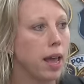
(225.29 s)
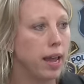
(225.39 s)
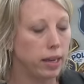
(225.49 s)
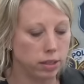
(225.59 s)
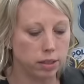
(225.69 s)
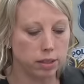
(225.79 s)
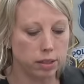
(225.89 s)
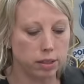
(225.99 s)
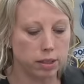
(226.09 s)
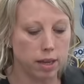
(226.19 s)

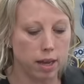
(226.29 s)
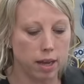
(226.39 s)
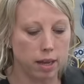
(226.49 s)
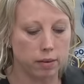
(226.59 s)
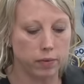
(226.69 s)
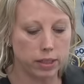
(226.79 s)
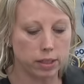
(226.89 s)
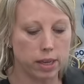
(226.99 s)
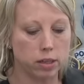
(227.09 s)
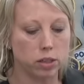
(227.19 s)
agents and uh,
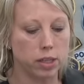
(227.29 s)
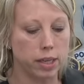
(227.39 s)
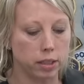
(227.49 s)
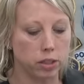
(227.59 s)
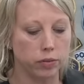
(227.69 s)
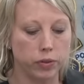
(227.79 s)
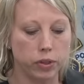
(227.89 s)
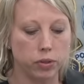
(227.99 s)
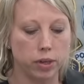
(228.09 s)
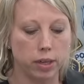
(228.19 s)
investigators
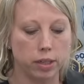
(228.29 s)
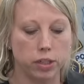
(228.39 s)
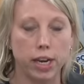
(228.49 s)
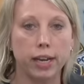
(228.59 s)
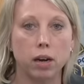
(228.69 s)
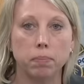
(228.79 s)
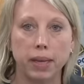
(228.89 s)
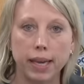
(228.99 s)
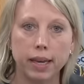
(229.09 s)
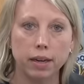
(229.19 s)
interviewed Jacob
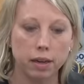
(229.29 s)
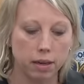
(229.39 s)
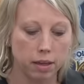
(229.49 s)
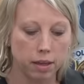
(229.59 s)
Kinn